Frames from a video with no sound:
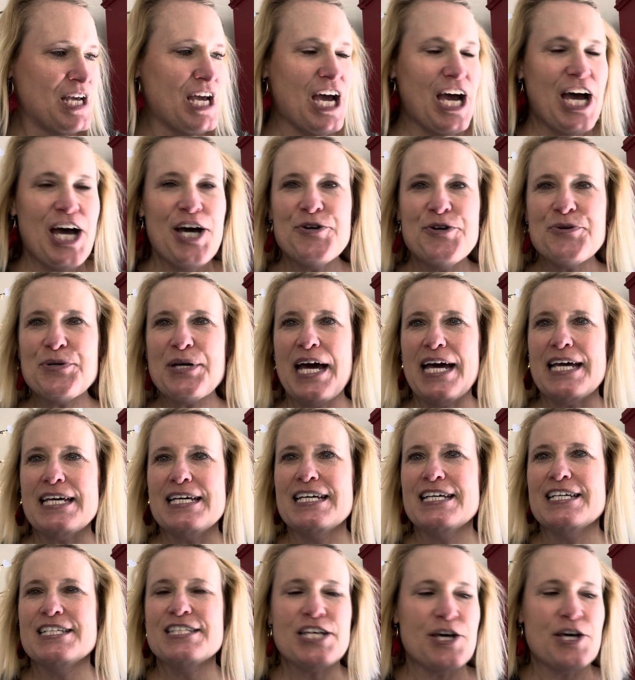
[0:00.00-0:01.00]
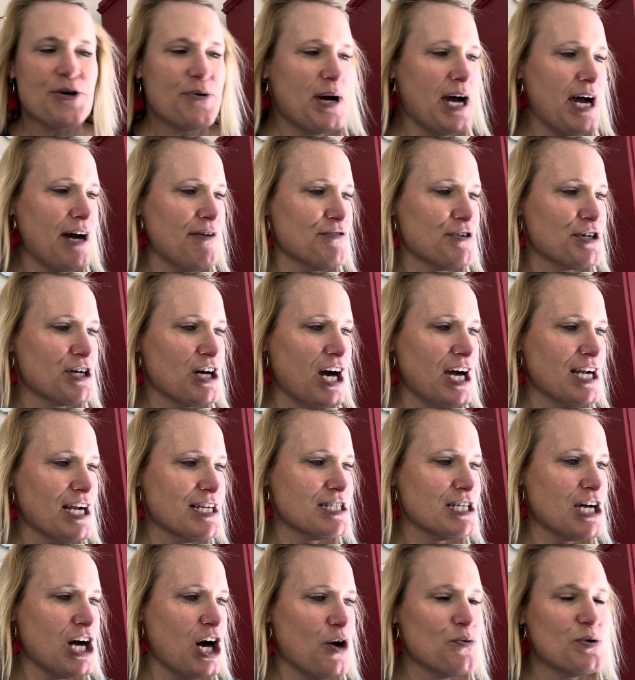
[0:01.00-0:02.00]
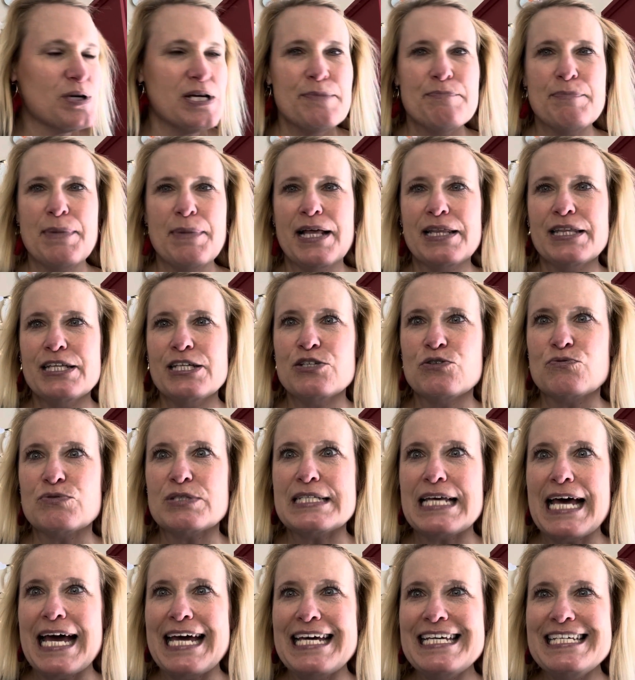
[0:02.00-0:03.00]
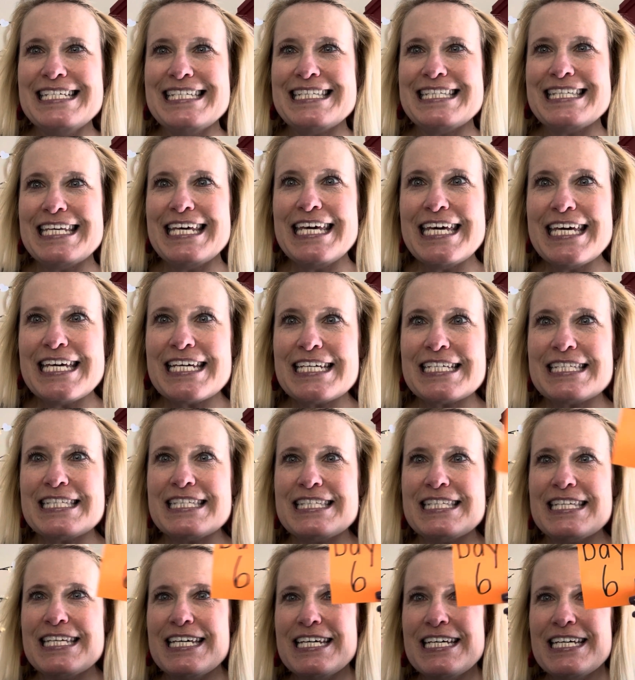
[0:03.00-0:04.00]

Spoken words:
Okay, so I forgot to hold up my little day 6.